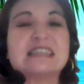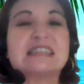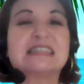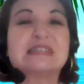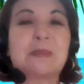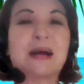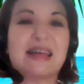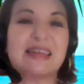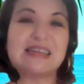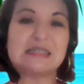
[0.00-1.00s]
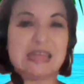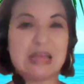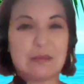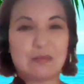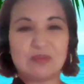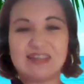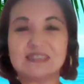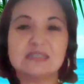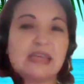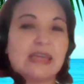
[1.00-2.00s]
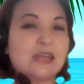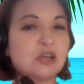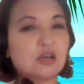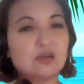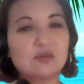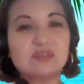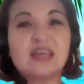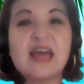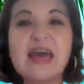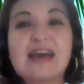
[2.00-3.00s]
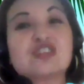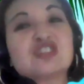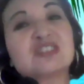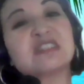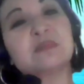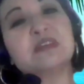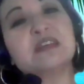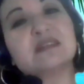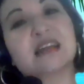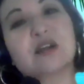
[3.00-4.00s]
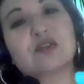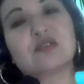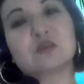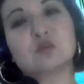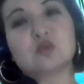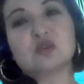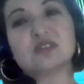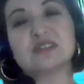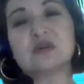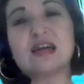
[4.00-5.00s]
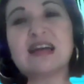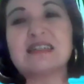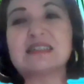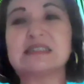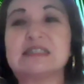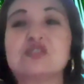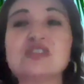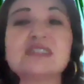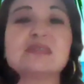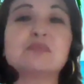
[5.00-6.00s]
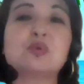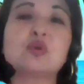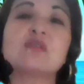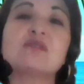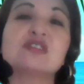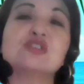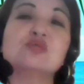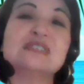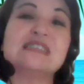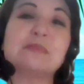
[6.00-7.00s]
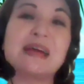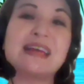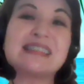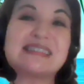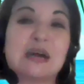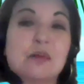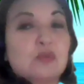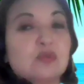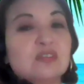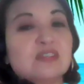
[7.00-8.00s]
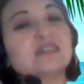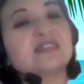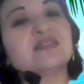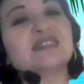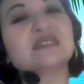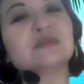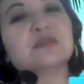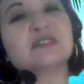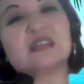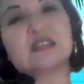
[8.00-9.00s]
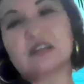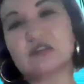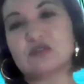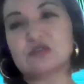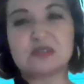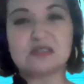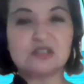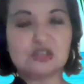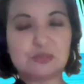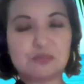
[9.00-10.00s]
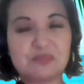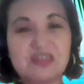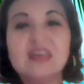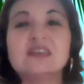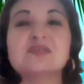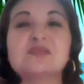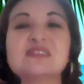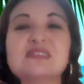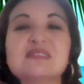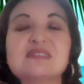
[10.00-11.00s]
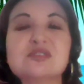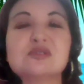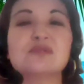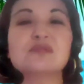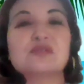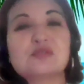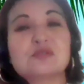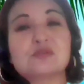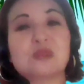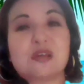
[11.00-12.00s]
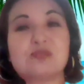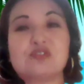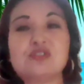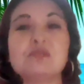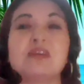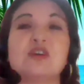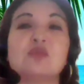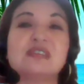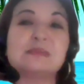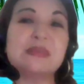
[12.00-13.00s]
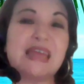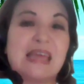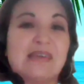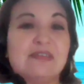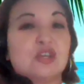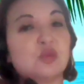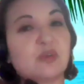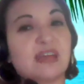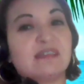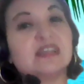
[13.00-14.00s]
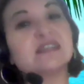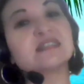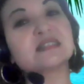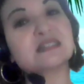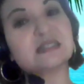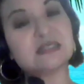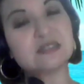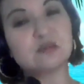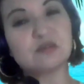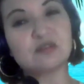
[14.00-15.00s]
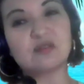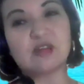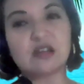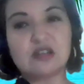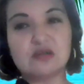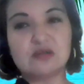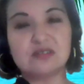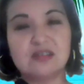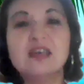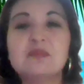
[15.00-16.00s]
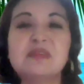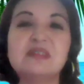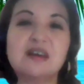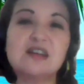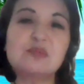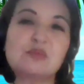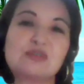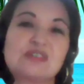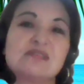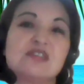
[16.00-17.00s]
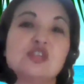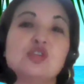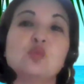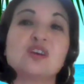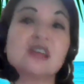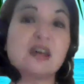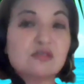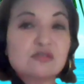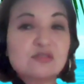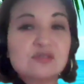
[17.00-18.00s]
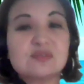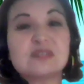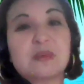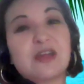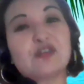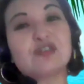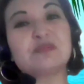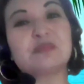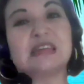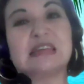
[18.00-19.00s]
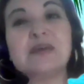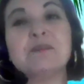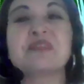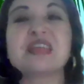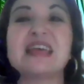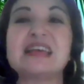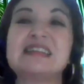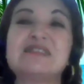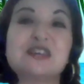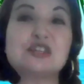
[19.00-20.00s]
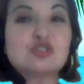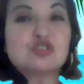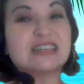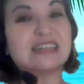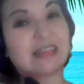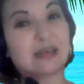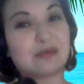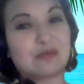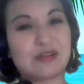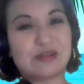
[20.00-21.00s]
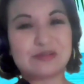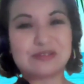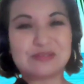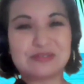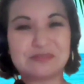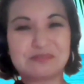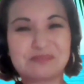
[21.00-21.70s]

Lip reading: Lead by example. As the saying goes, actions speak louder than words. Now, as a leader, it's important that you lead by example instead of simply telling others what to do. So set the tone for those around you by always behaving in a way that is consistent with your values. Be the kind of person that you want others to aspire to be, and eventually they will follow suit.